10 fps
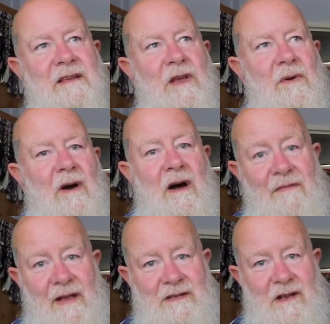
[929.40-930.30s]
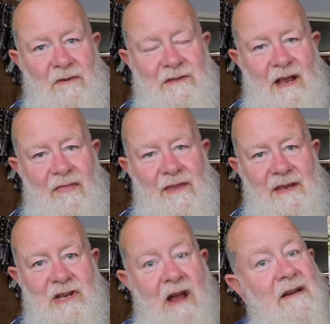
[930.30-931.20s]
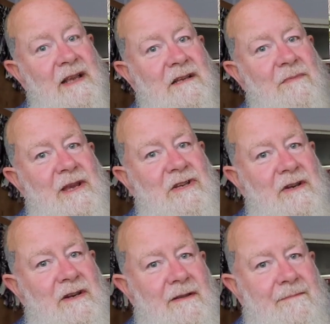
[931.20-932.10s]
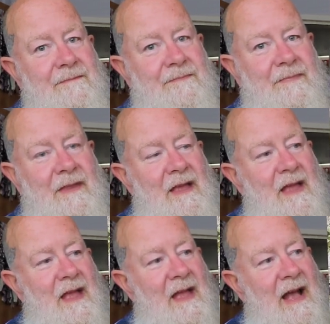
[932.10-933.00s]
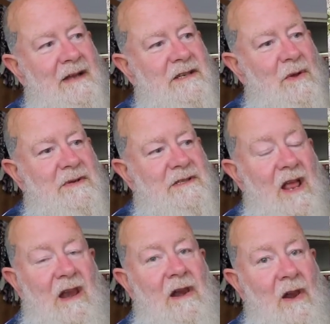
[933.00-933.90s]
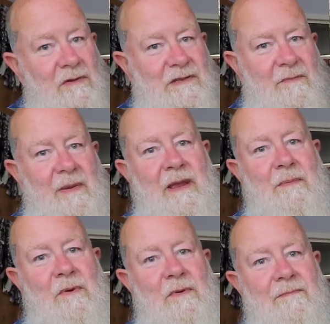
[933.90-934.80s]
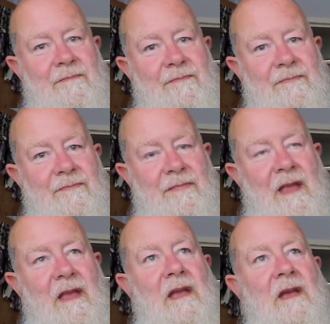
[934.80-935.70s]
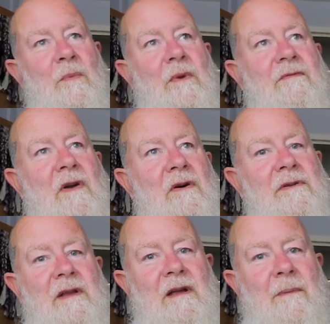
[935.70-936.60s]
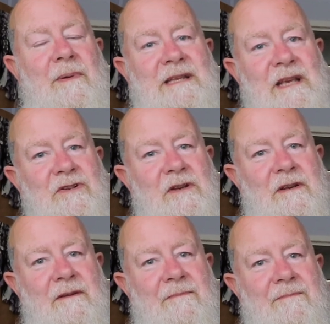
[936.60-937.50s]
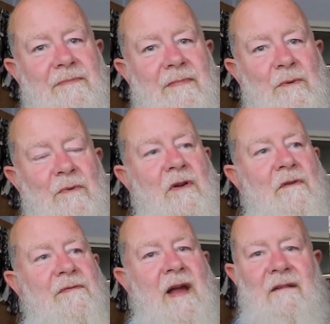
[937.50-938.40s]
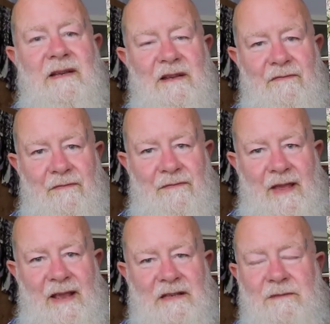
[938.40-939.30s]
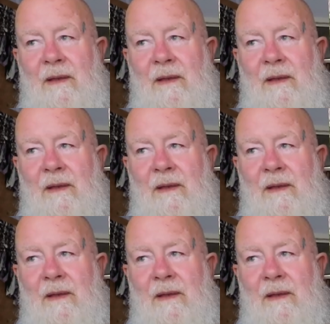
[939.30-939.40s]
So I've had to contact the Charities Commission, and so has lots of people. We've got a petition, we've got various different things.